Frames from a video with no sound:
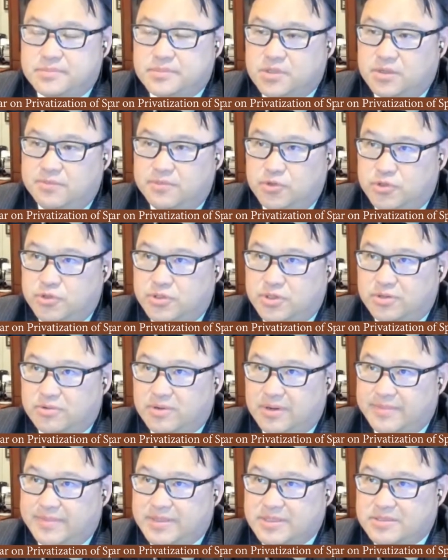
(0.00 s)
the Moon
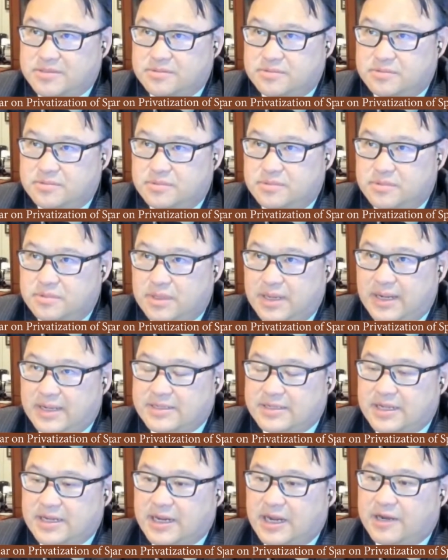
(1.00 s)
Agreement, and
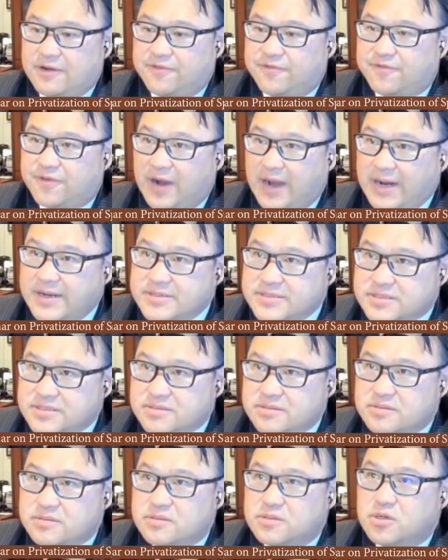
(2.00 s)
they are
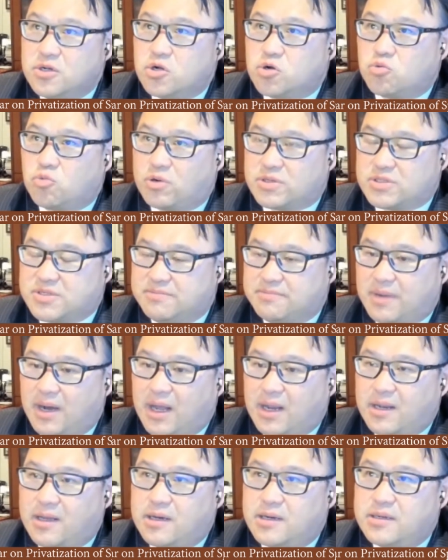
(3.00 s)
France,
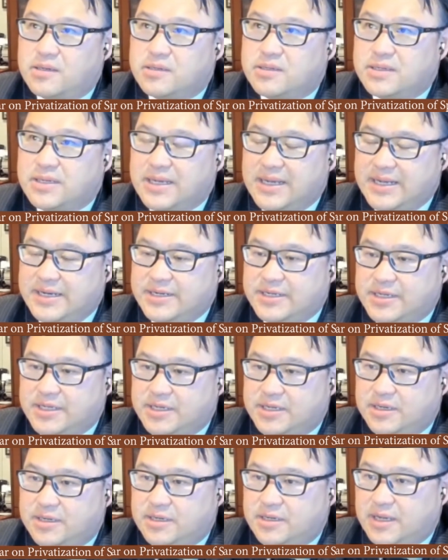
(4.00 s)
Guatemala,
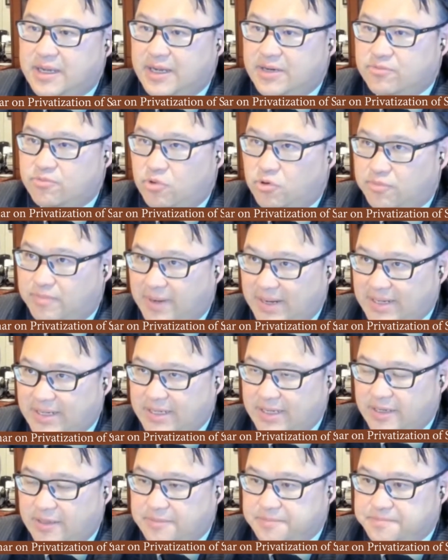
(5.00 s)
India, and
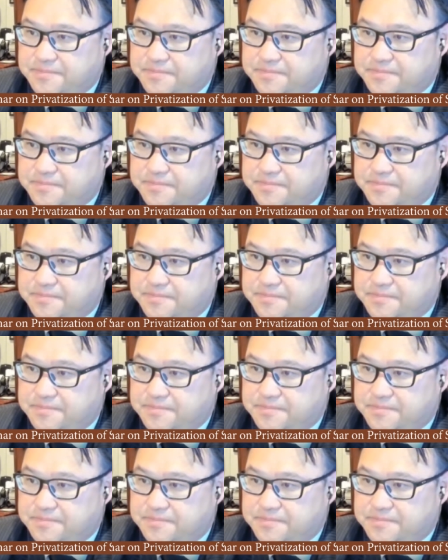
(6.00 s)
Romania,